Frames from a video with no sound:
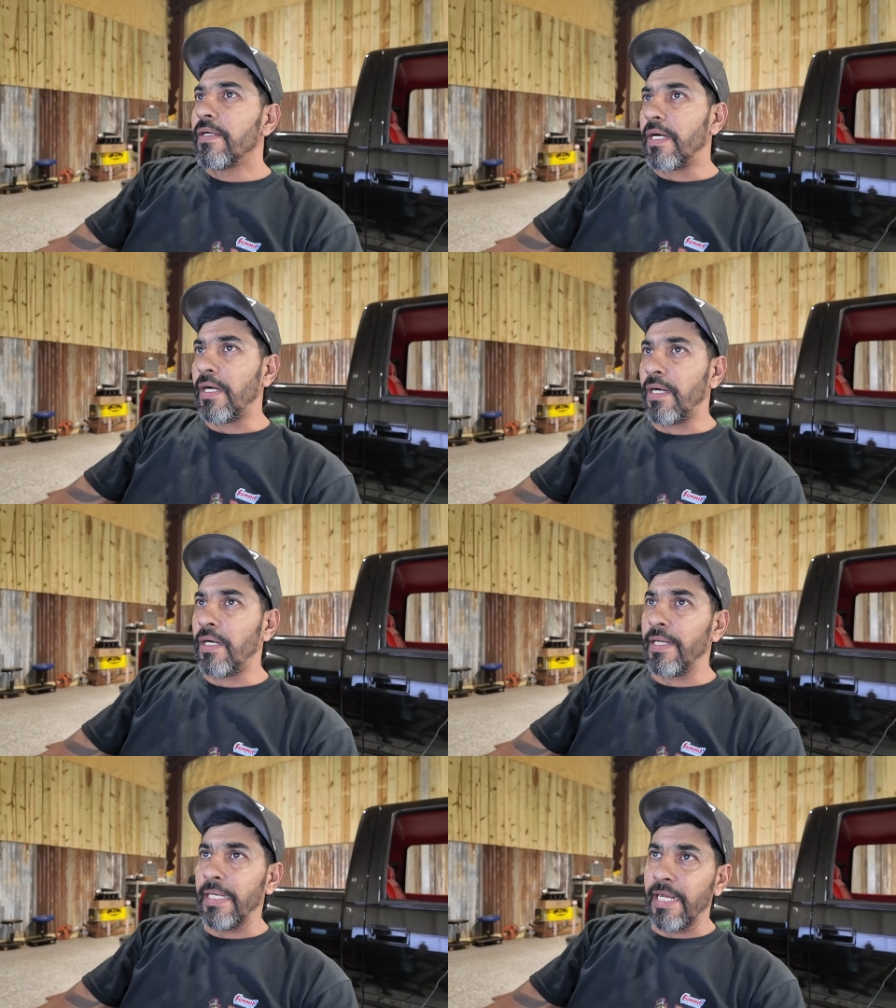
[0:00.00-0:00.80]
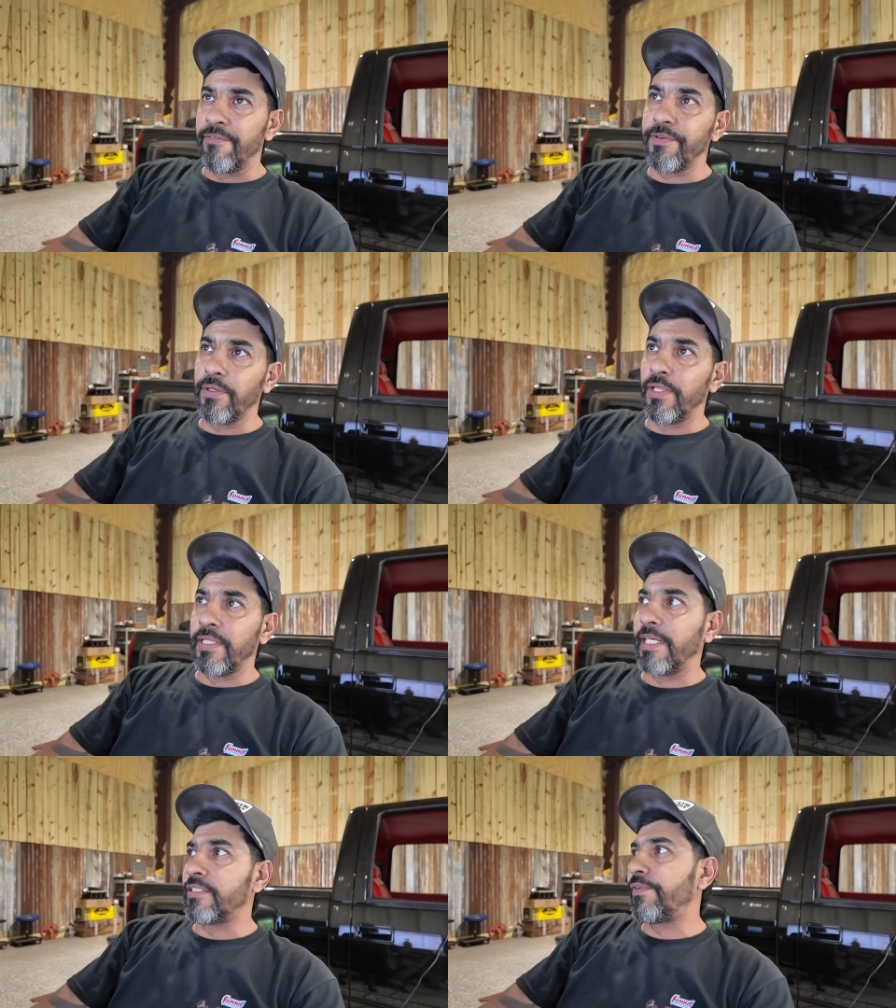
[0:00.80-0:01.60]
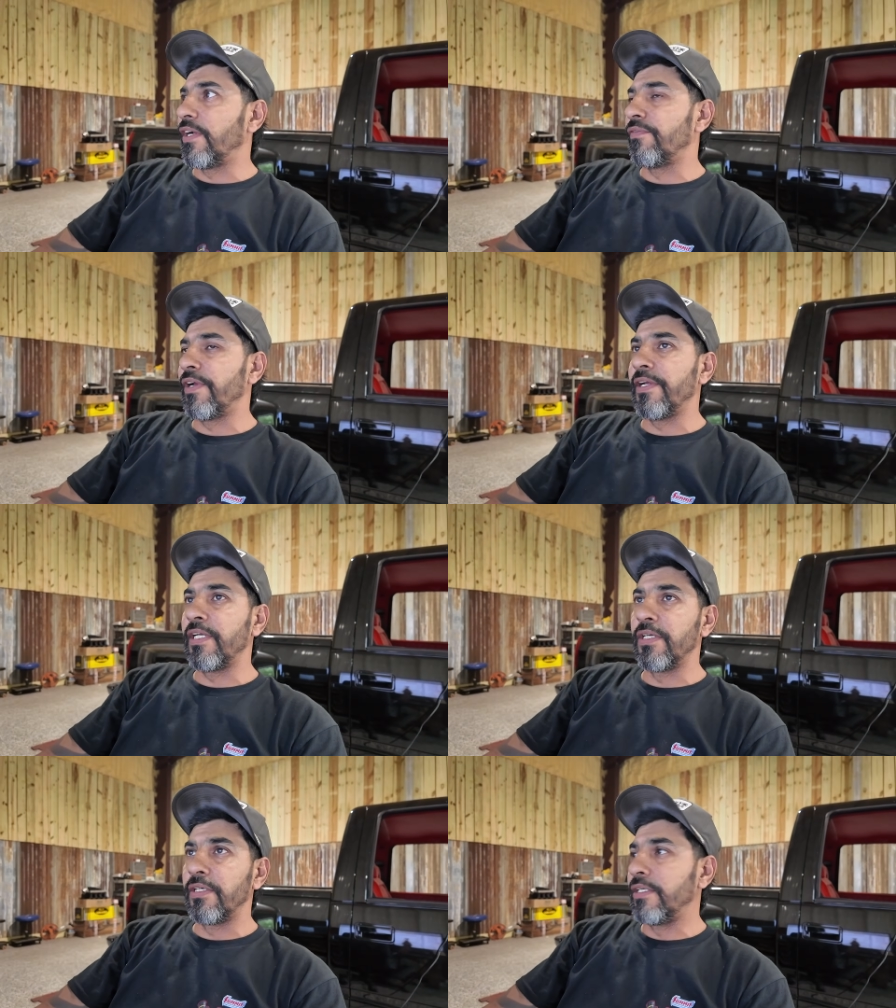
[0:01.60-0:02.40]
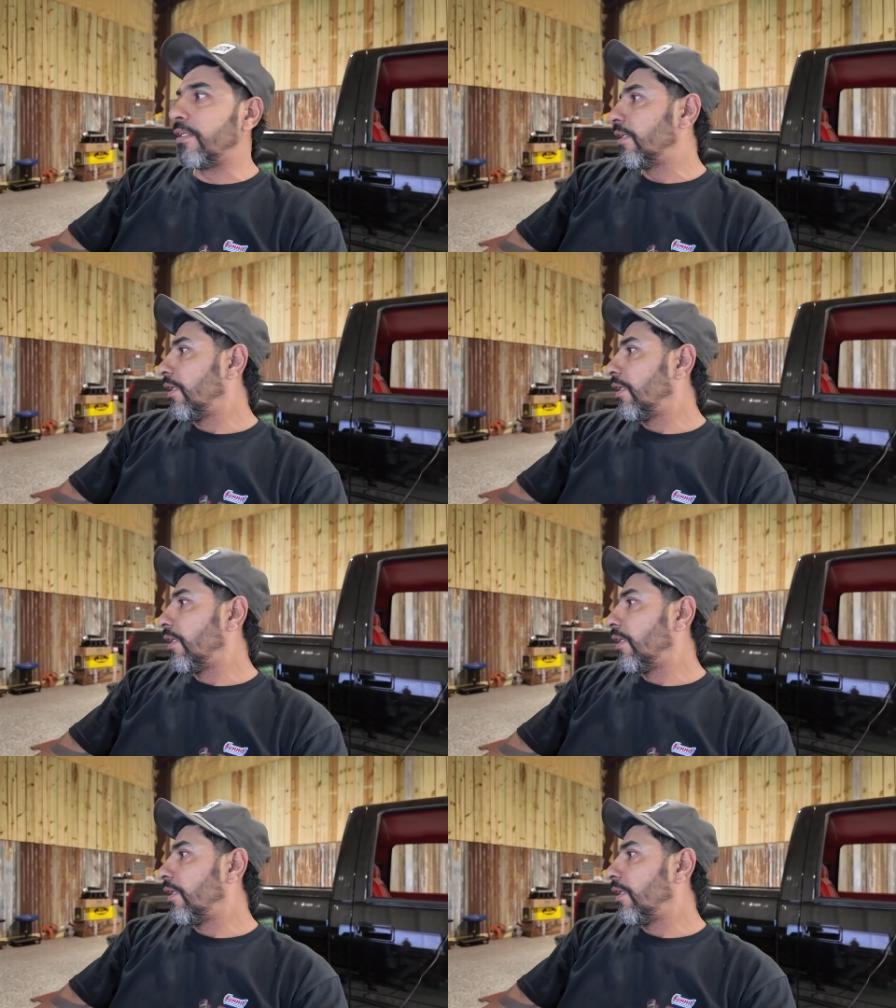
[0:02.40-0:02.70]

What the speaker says: And I feel that that's very, very good.